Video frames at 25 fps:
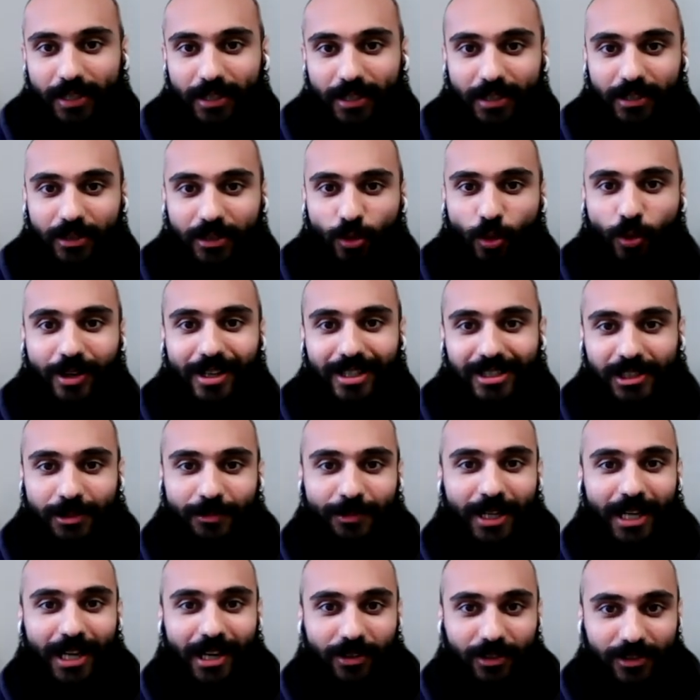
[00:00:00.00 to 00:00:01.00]
And
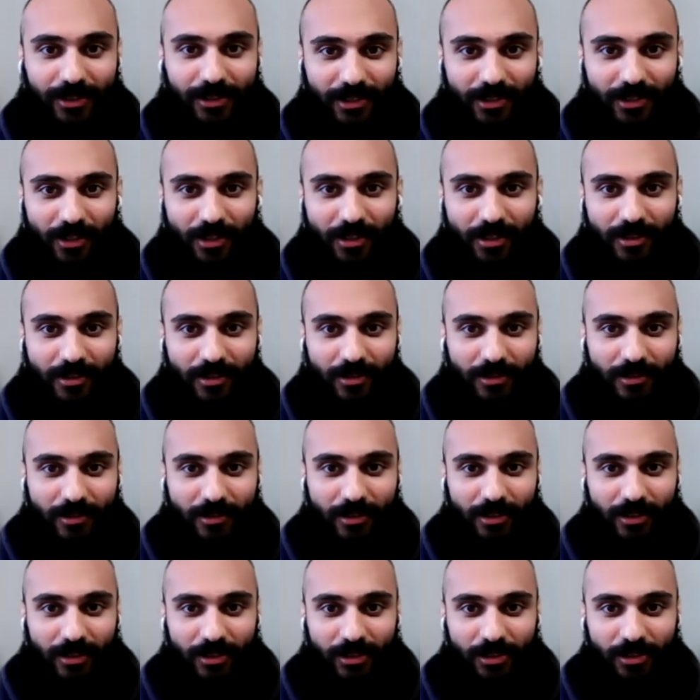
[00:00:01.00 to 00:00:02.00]
don't ask me how it's done.
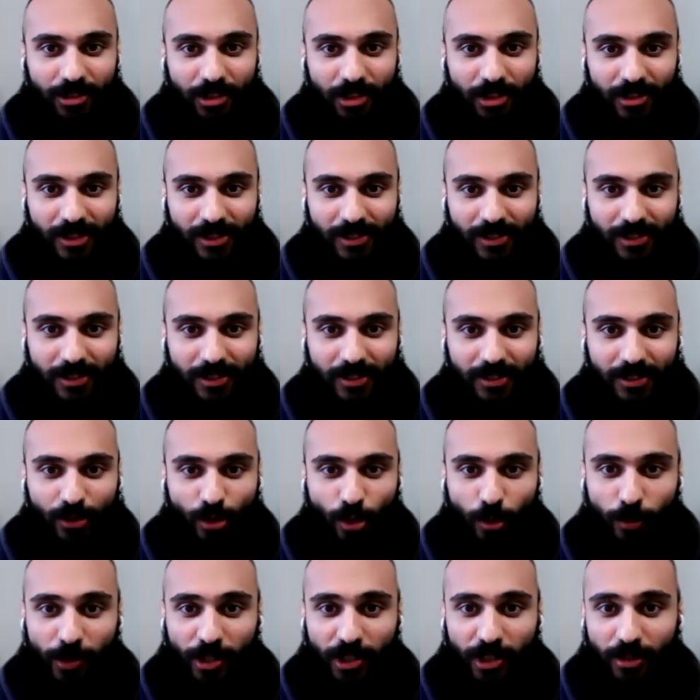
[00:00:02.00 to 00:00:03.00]
It's
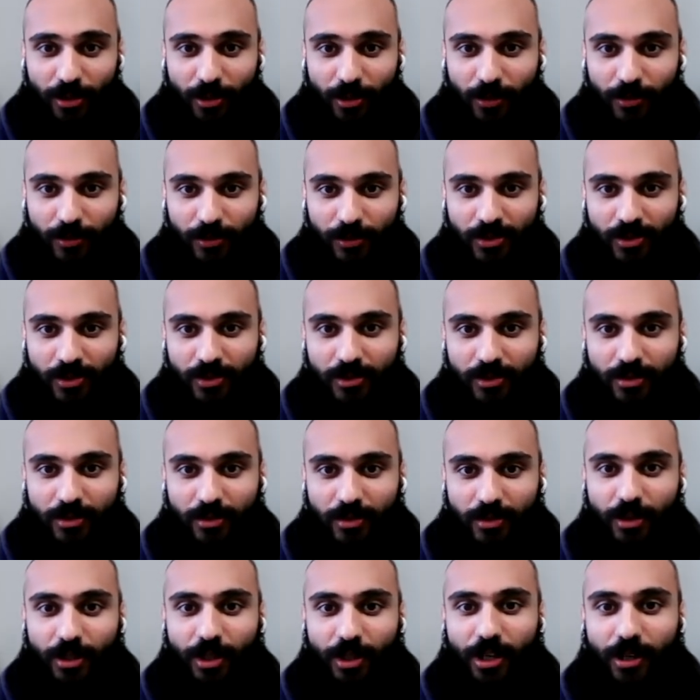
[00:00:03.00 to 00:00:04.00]
just nobody
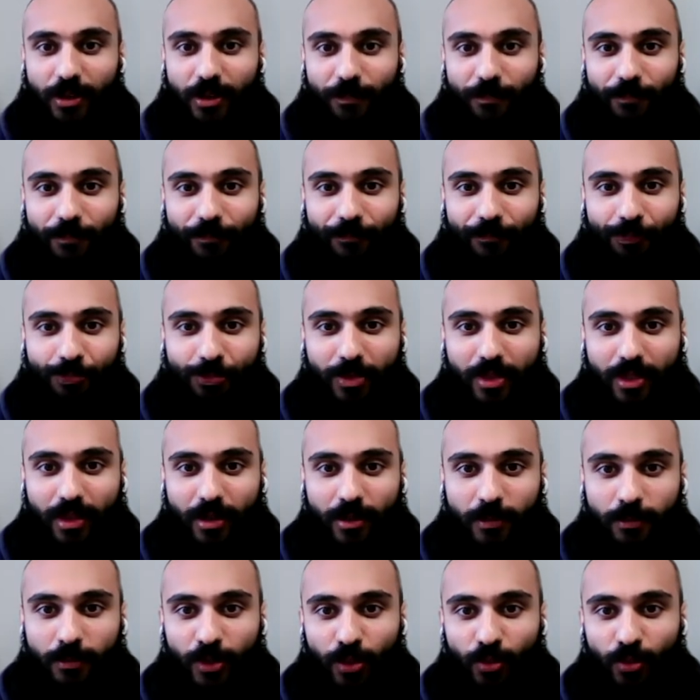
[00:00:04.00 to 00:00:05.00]
knows, okay?
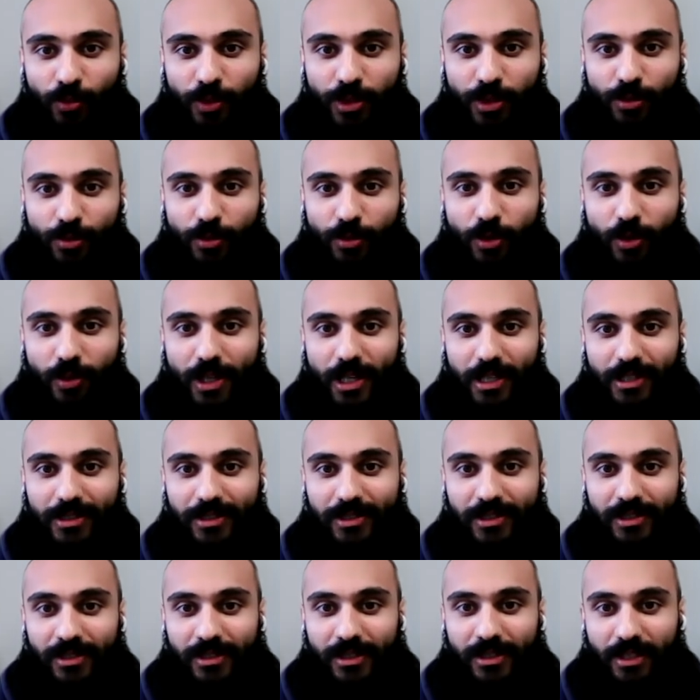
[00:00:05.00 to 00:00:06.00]
But we do
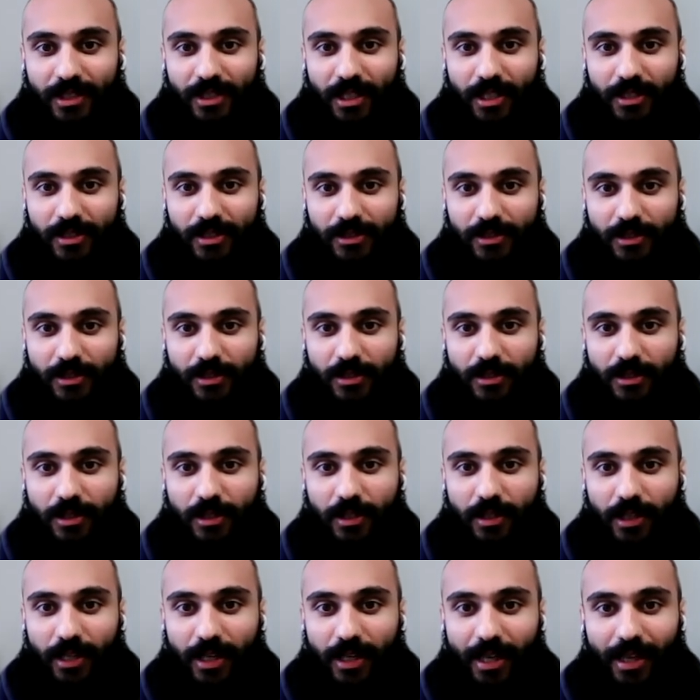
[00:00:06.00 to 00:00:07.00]
know that this is the
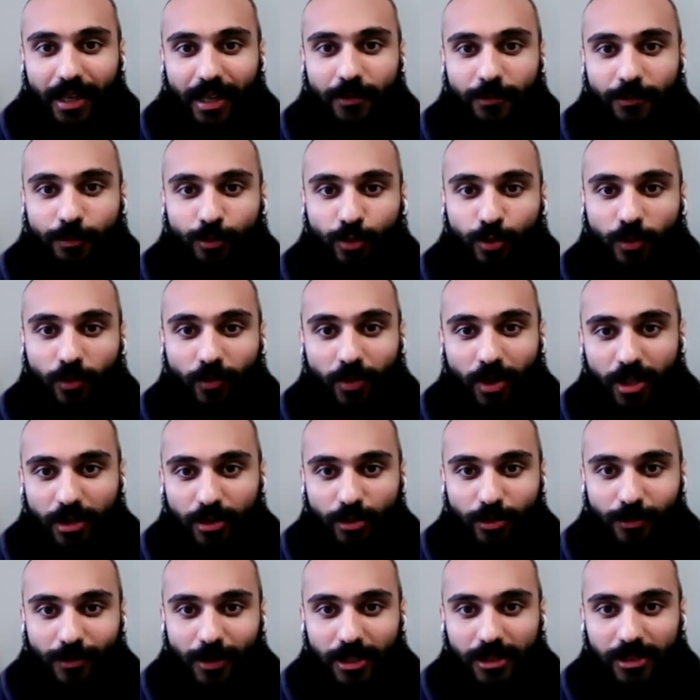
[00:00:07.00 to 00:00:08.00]
case. I have
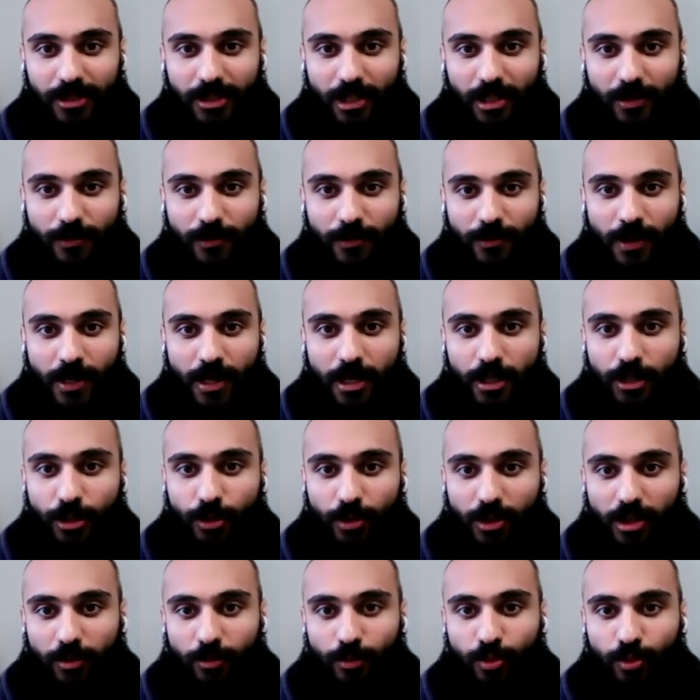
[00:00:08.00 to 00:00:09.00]
proven it to myself.
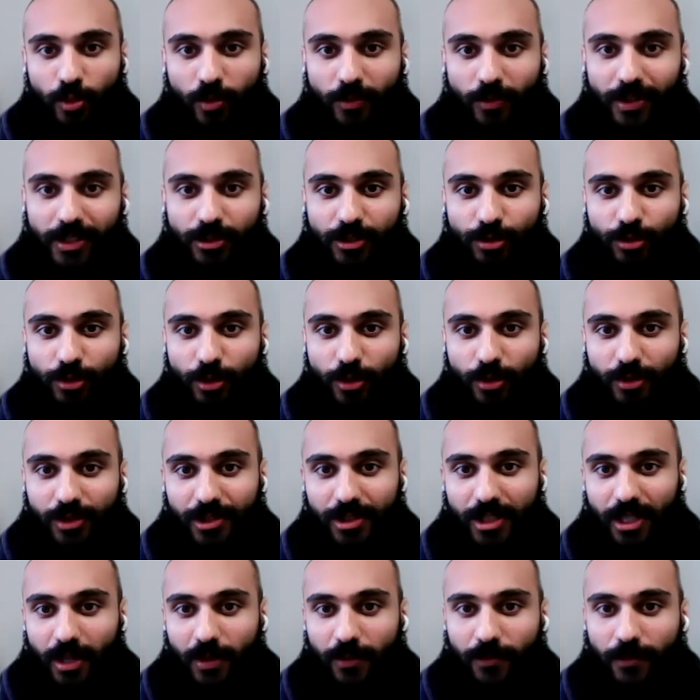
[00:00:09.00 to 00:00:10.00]
You can prove it
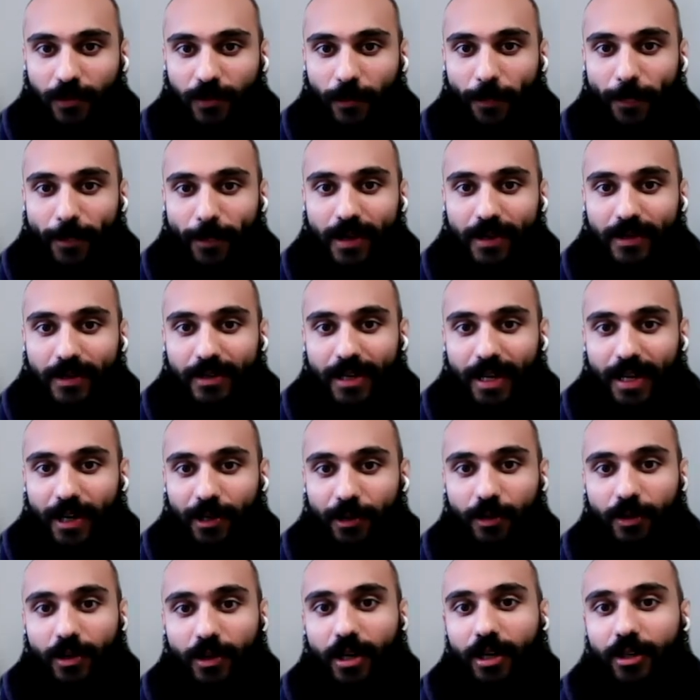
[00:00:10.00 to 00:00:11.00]
to yourself.
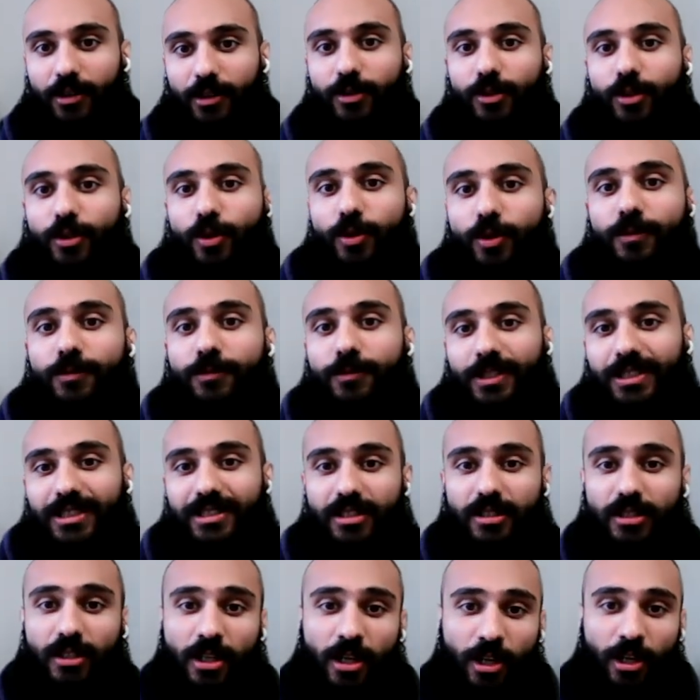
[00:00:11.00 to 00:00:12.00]
Now, I don't know
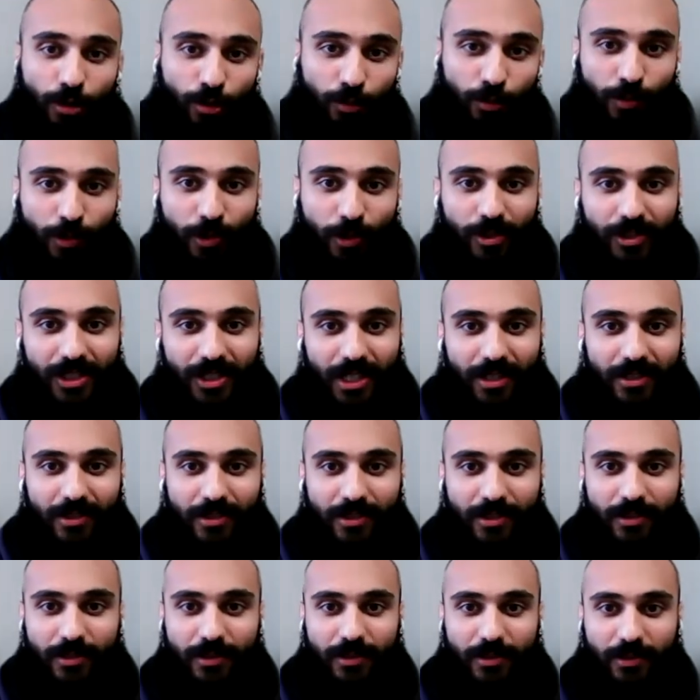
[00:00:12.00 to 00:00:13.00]
if it's
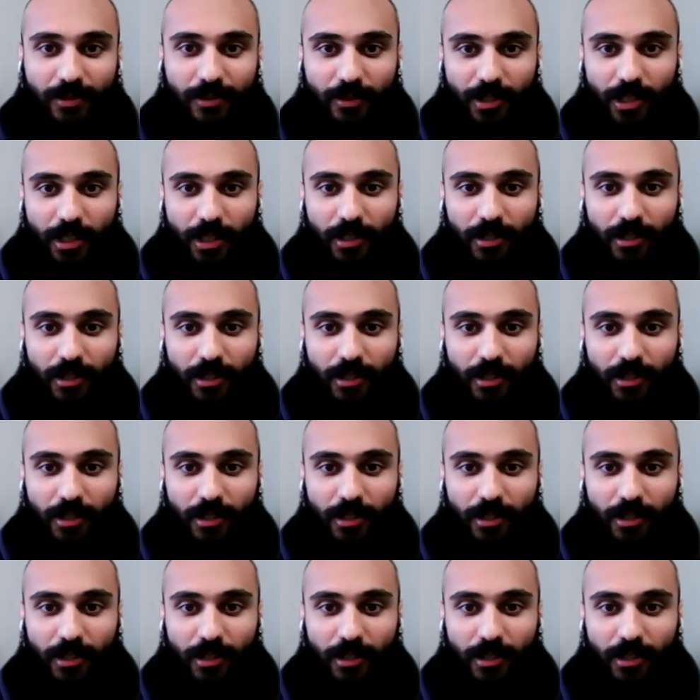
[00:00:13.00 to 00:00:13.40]
100%.